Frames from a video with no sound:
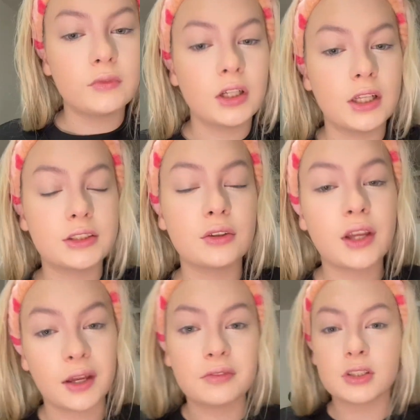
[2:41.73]
It's
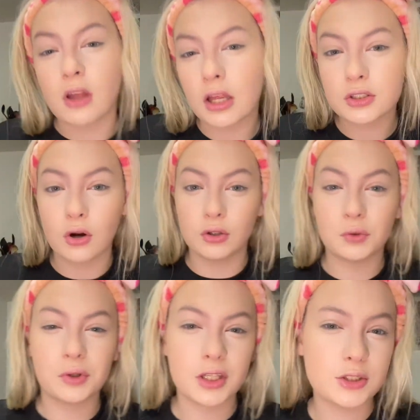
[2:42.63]
okay if it's not as
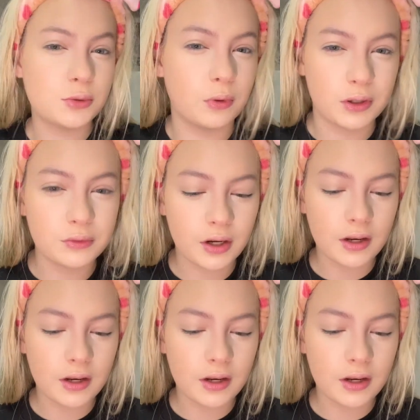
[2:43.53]
contoured as you want it right